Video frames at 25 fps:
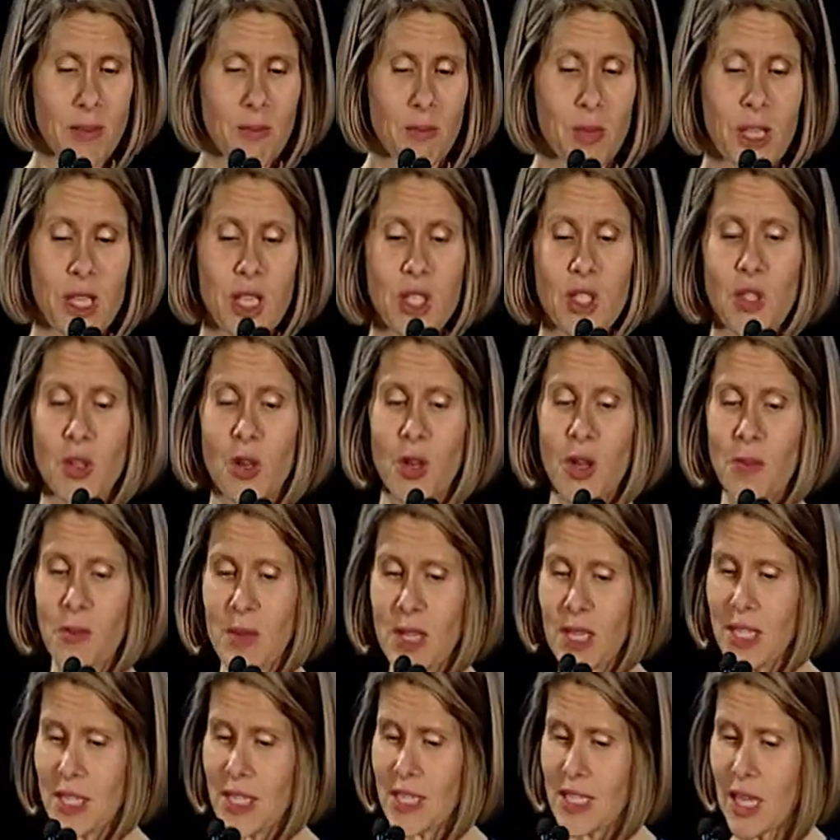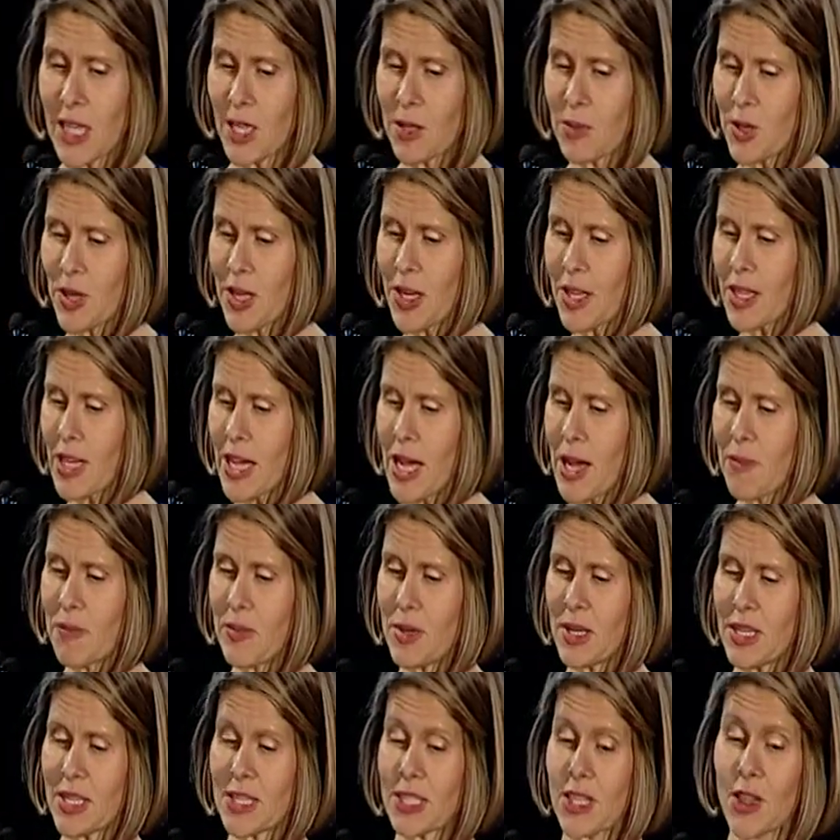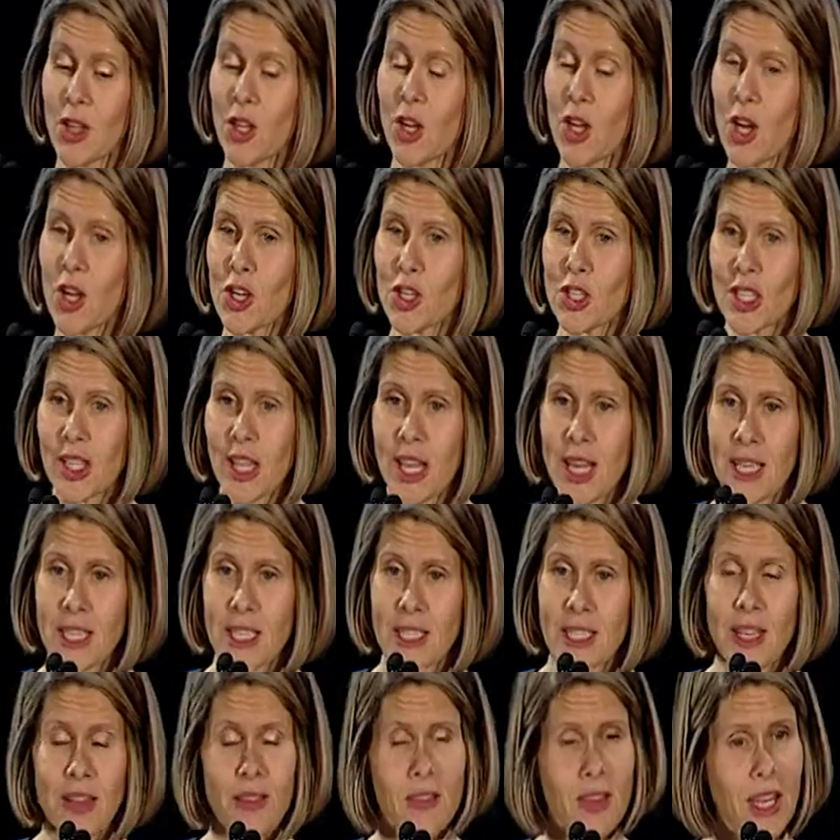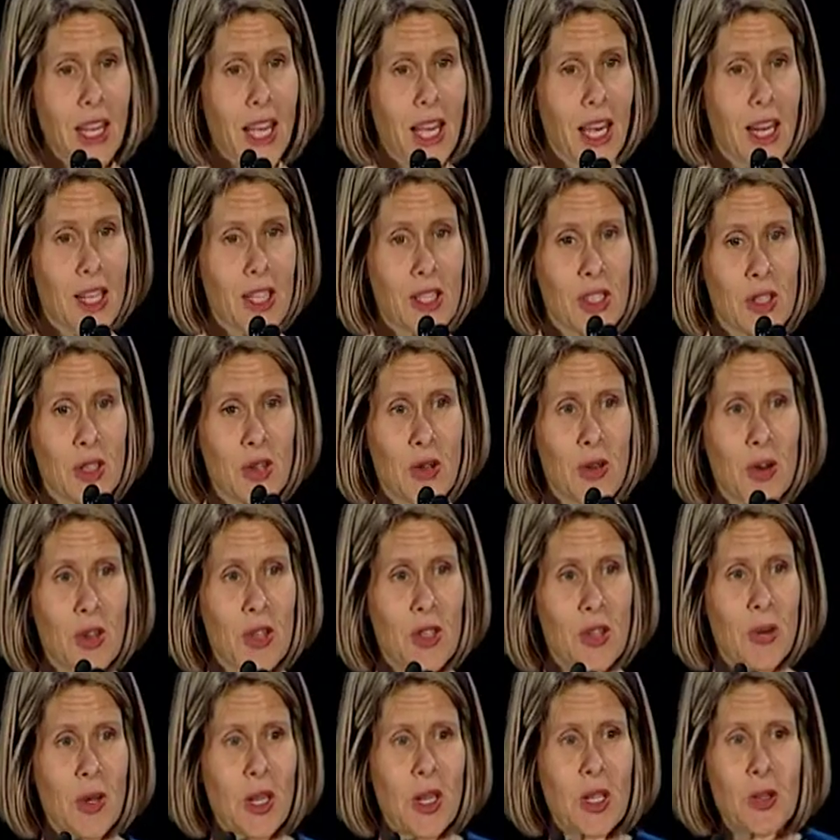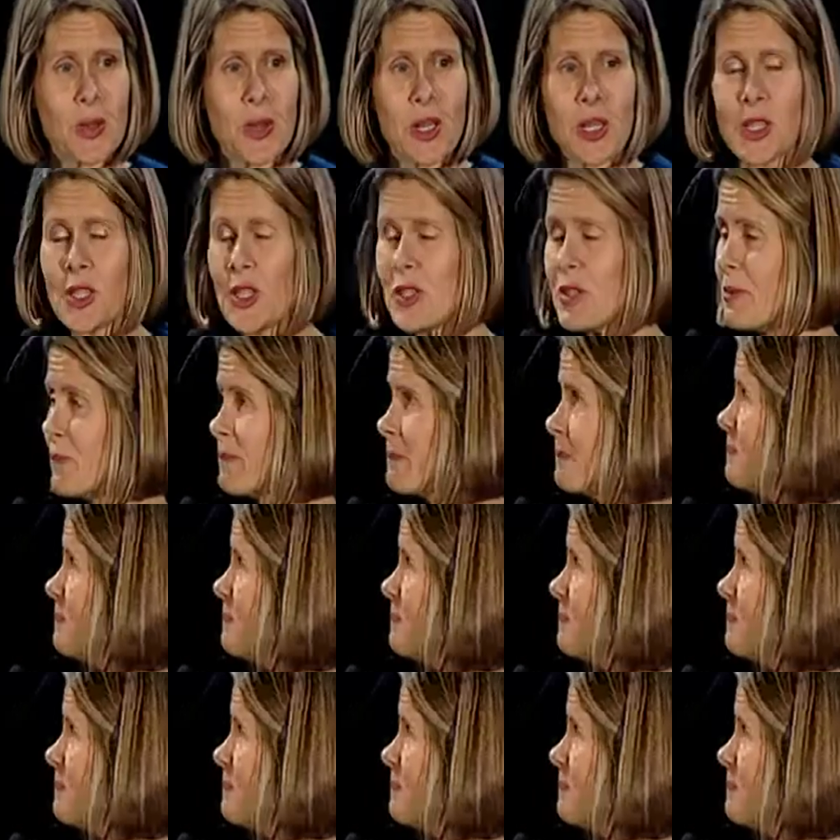Please join me in celebrating the companies in the launch class of the Catalyst Accord 2022.